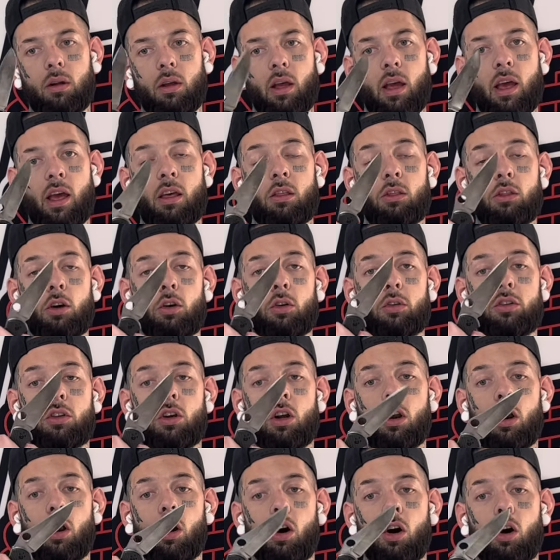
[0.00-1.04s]
and those
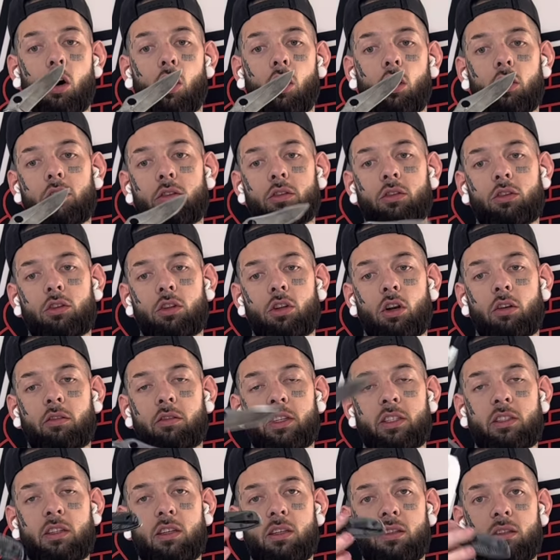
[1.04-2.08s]
are all
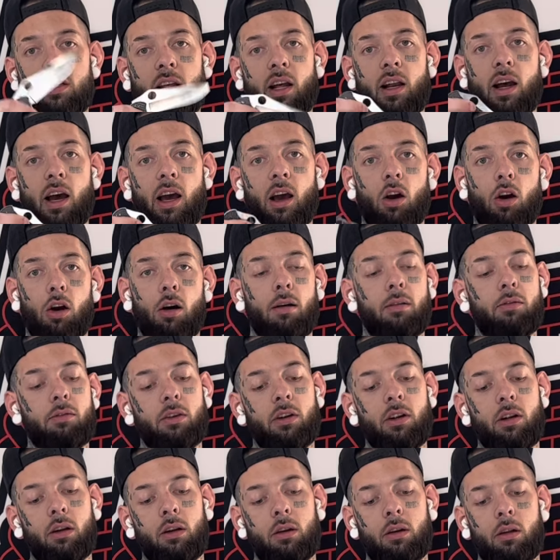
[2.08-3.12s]
services that I
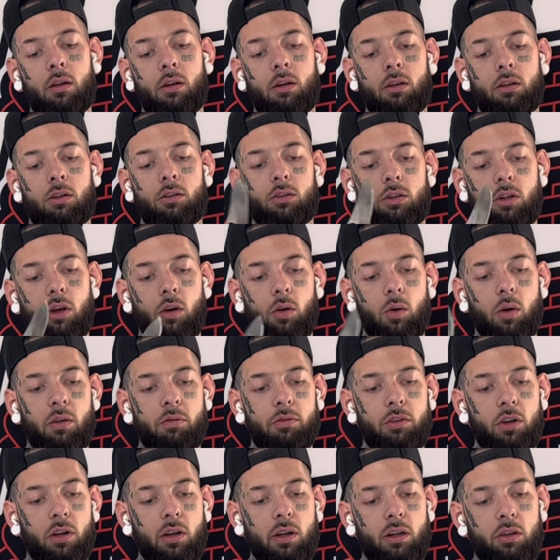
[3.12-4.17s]
offer. So if
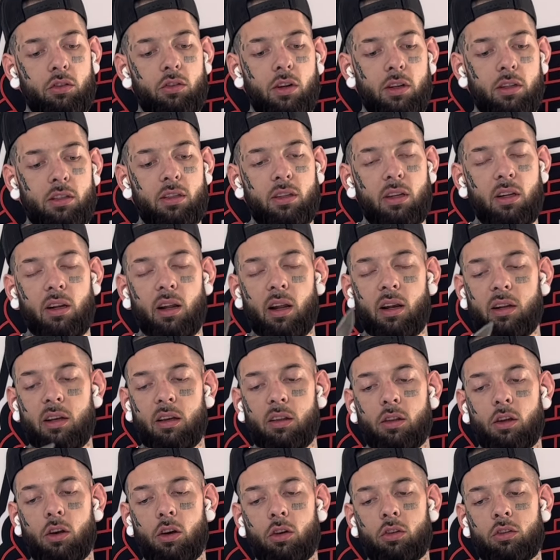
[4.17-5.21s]
you're interested in any of
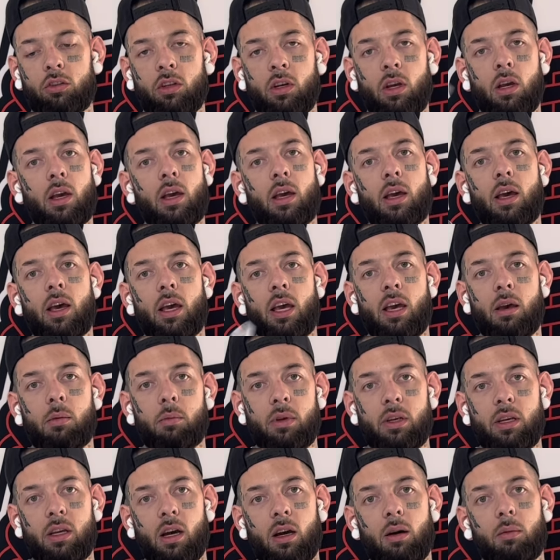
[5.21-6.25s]
those, hit
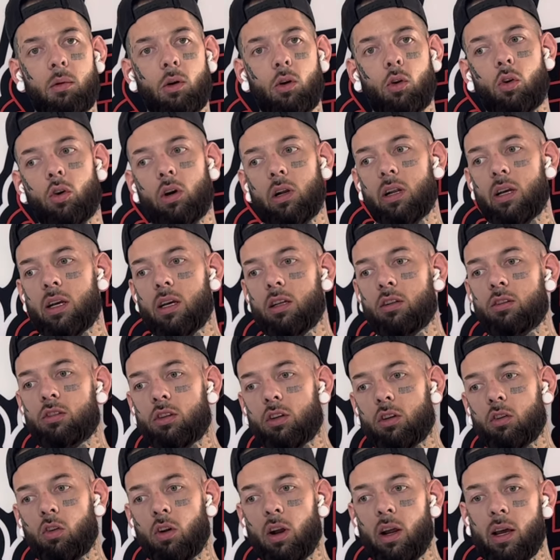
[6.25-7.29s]
me up on
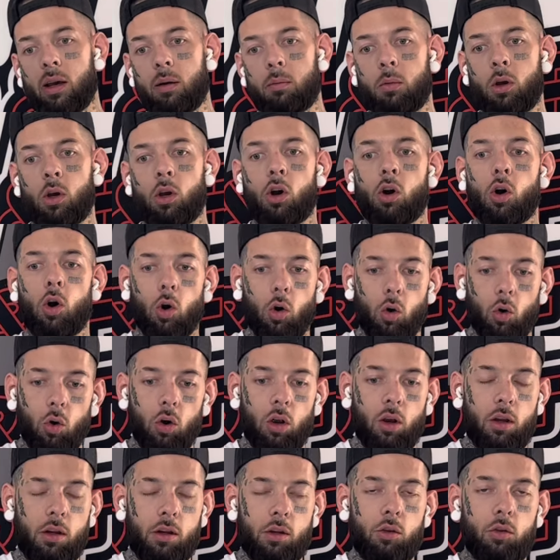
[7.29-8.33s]
Instagram
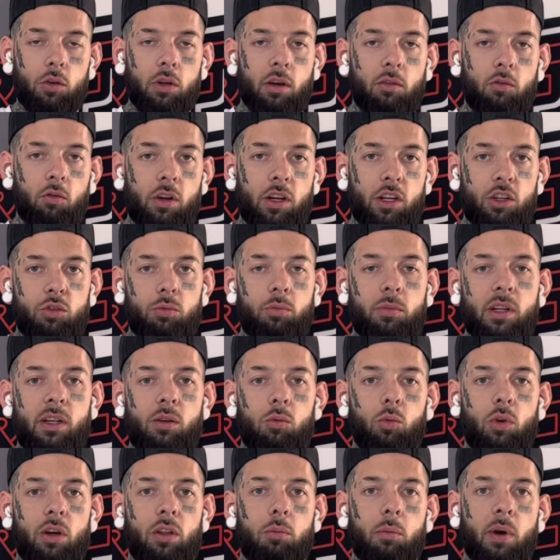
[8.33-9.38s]
or you can reach me
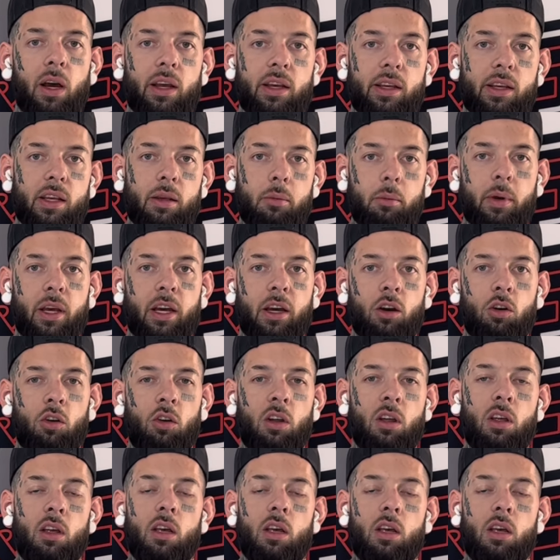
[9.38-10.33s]
with my email.